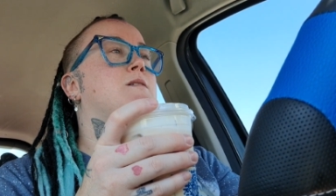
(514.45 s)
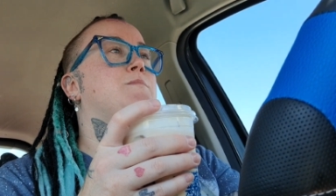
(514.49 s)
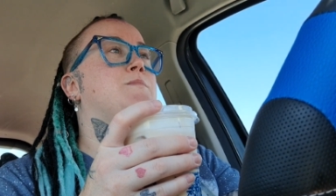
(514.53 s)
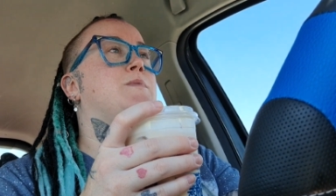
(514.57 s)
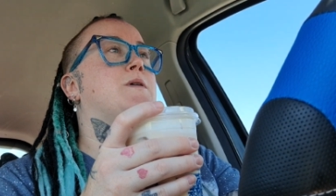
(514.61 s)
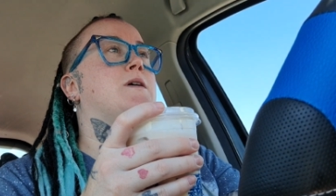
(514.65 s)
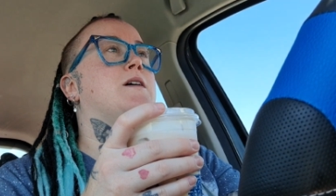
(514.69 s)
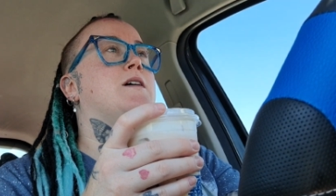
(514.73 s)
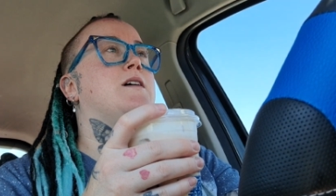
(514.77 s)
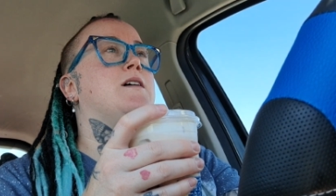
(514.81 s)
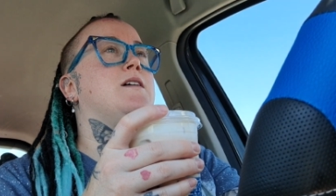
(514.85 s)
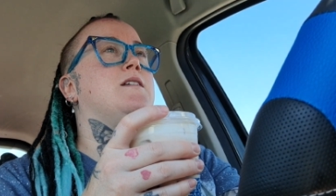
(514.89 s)

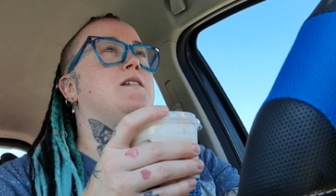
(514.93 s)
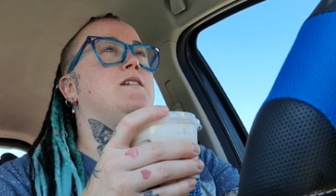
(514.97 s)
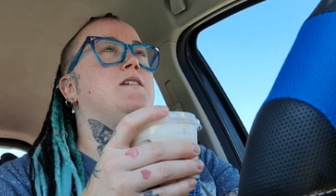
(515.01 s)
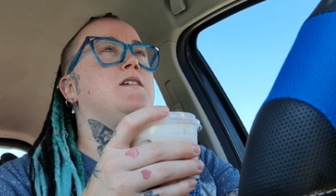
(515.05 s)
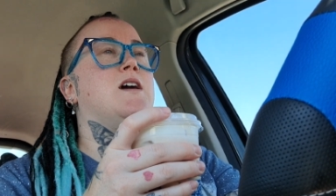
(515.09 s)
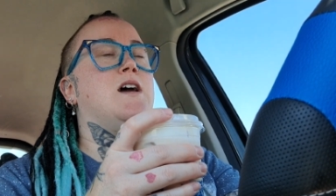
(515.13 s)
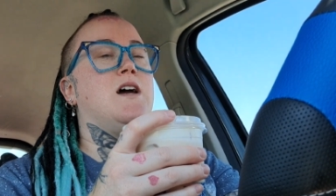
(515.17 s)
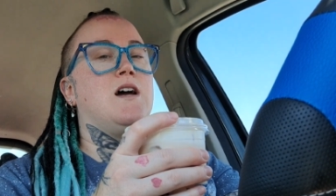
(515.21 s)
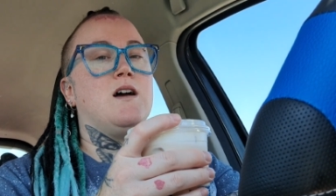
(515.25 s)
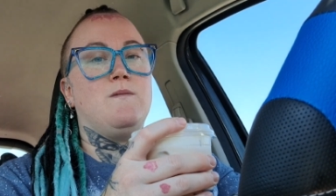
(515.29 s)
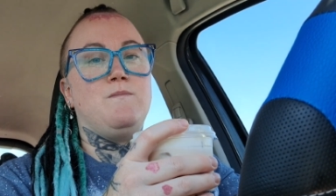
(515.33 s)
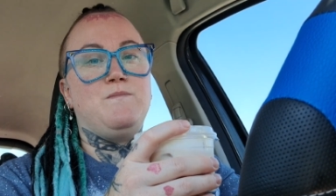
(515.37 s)
But
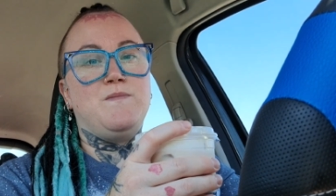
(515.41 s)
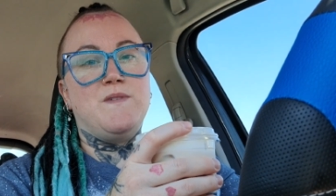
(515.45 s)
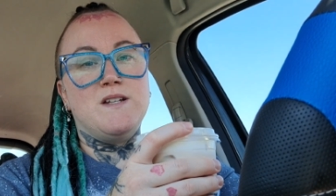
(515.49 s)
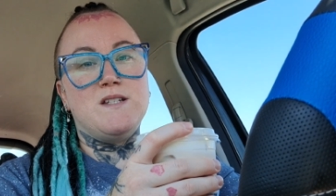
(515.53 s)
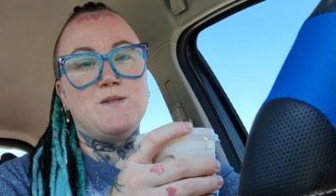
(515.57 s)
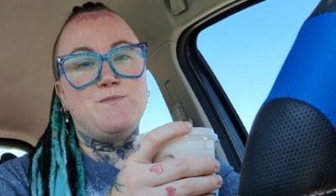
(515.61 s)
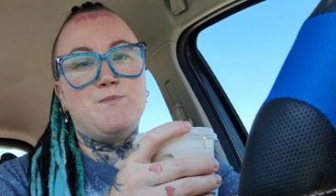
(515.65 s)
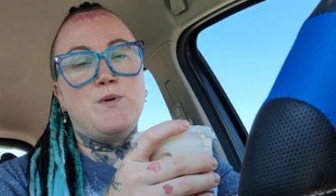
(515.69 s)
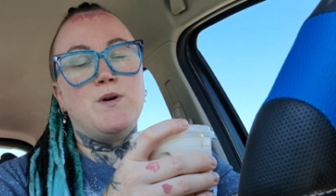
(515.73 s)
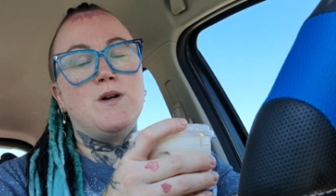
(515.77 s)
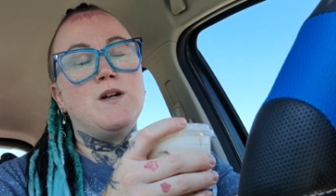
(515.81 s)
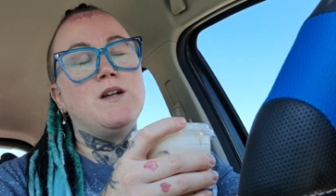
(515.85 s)
yeah,
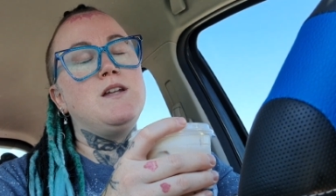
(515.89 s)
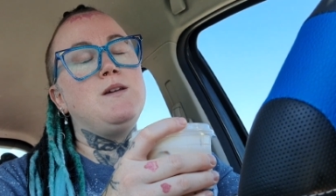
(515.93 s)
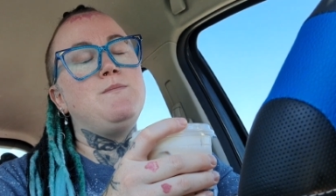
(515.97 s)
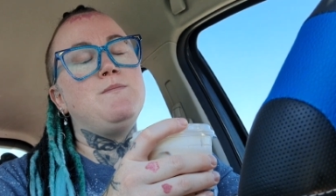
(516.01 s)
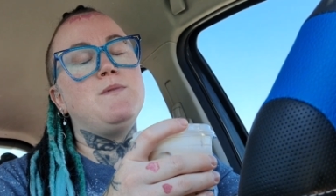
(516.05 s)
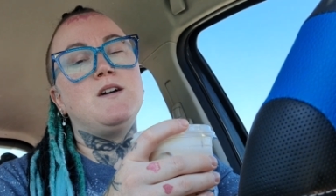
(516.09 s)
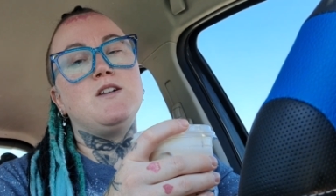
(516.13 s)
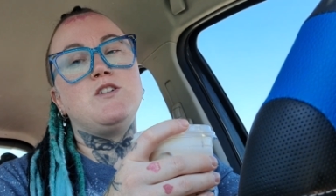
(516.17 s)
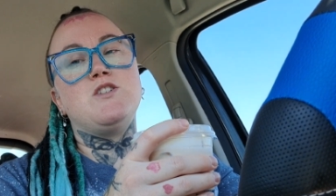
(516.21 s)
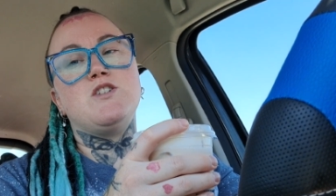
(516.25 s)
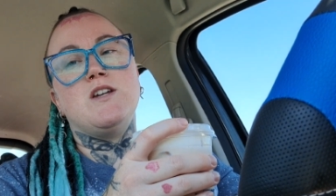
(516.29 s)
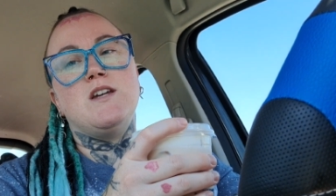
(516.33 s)
that's pretty
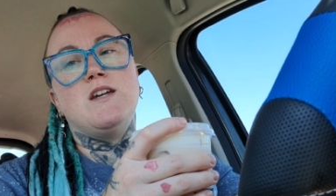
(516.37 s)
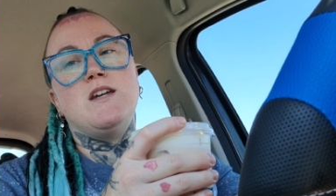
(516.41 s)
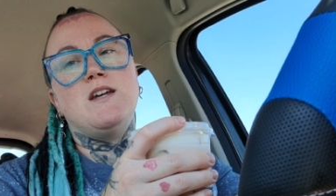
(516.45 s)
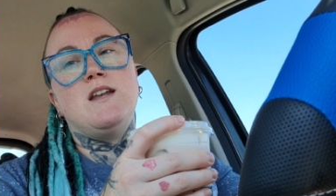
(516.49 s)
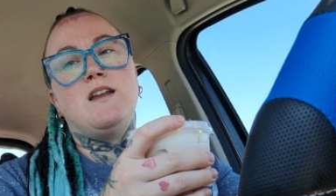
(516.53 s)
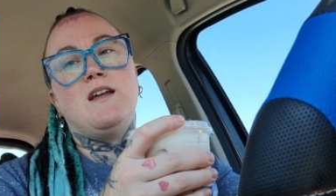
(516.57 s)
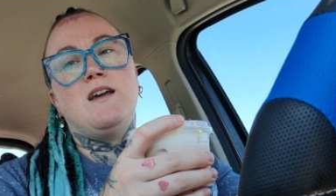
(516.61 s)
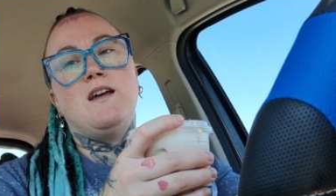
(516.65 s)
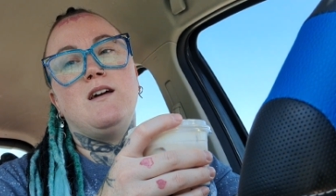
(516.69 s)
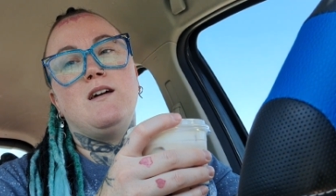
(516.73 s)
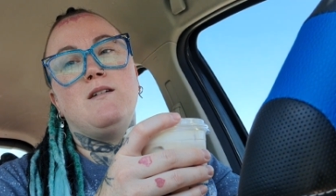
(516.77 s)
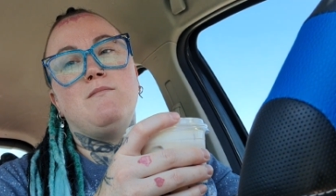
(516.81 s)
much it,
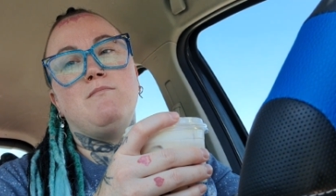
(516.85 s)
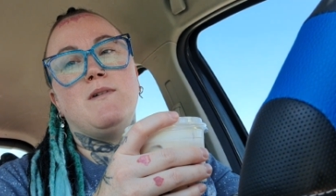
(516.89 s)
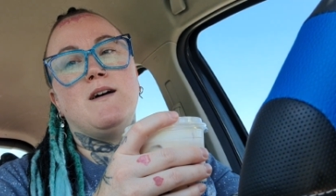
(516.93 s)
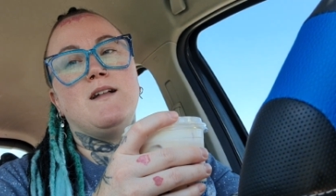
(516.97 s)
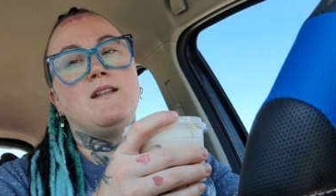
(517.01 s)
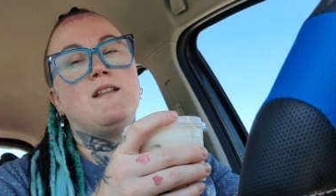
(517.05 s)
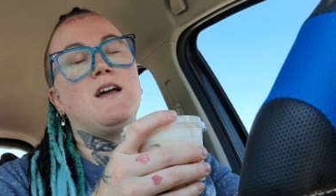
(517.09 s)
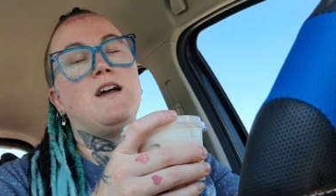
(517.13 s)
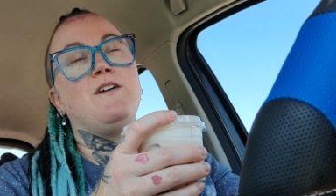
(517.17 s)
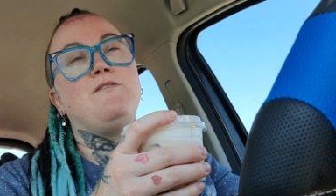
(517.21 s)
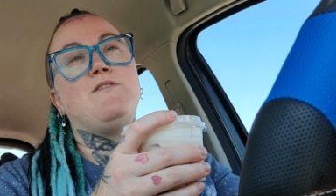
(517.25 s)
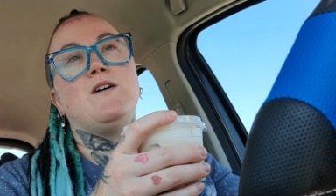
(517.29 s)

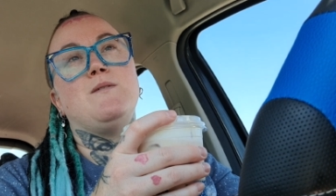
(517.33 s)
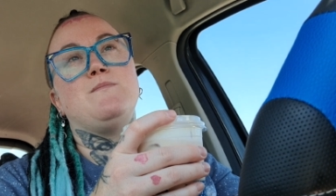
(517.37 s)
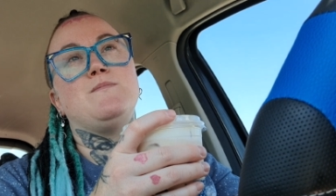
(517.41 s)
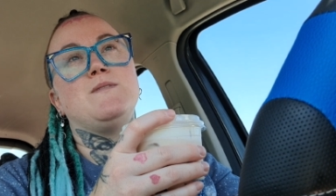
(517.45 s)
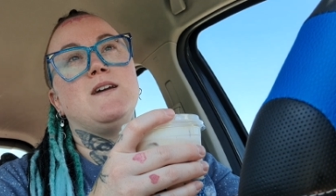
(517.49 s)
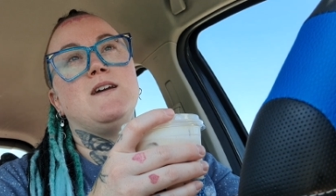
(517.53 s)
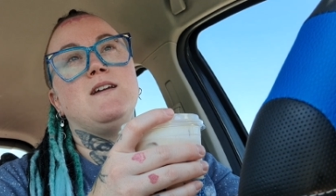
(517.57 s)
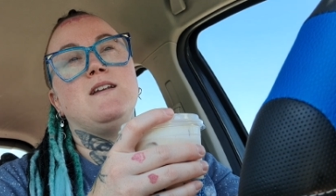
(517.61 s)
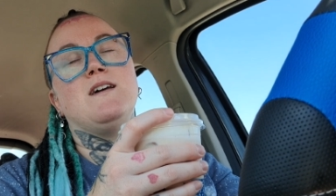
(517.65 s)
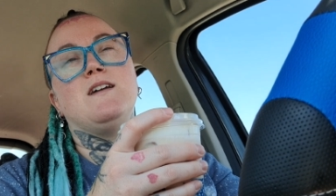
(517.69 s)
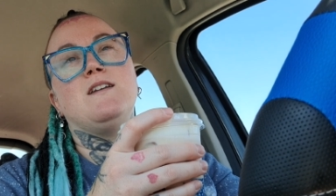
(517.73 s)
my life update.